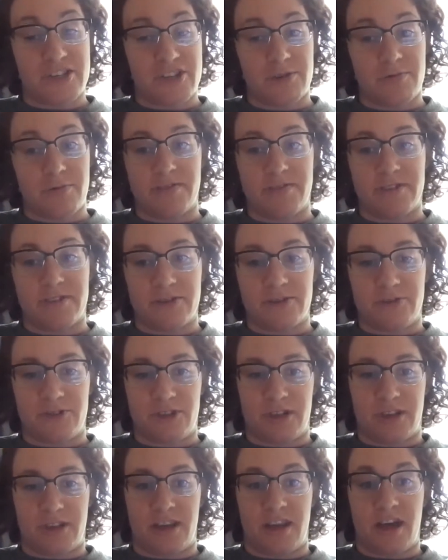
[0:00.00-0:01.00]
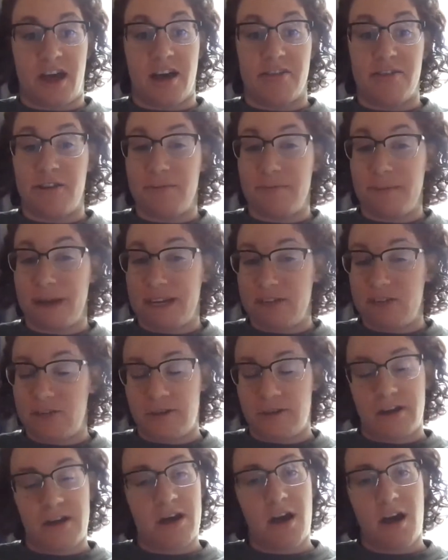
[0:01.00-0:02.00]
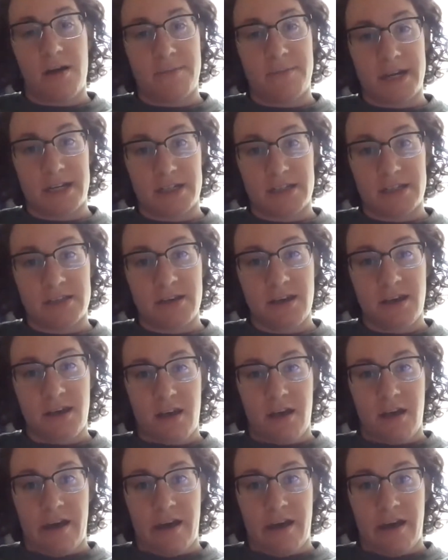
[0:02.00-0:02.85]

Haitian Revolution in other mainstream comics?